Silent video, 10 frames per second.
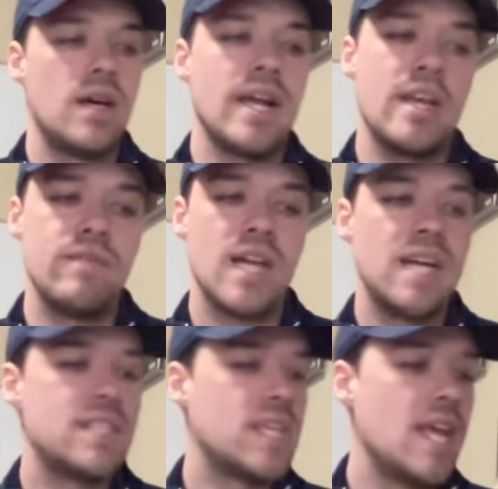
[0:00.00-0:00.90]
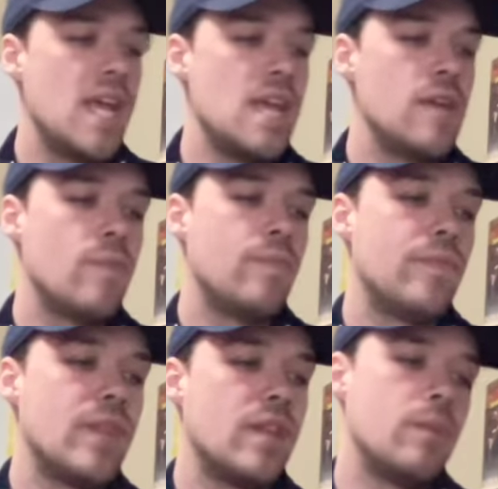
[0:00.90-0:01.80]
i gave lies an 8
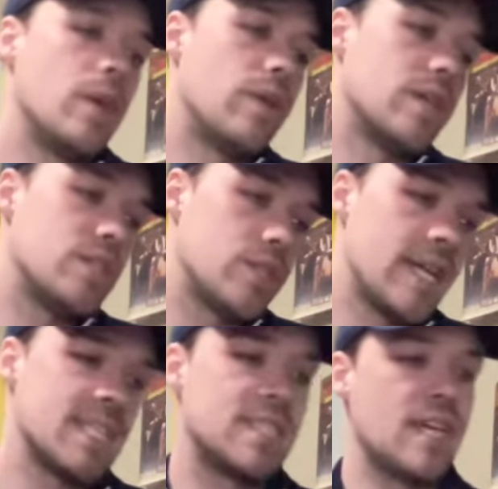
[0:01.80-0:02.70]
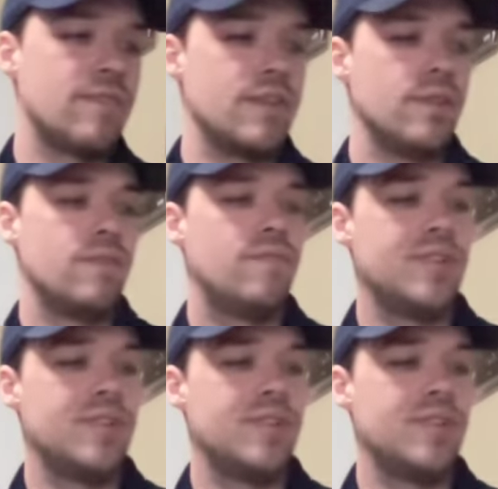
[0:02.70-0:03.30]
and then we go on to track 7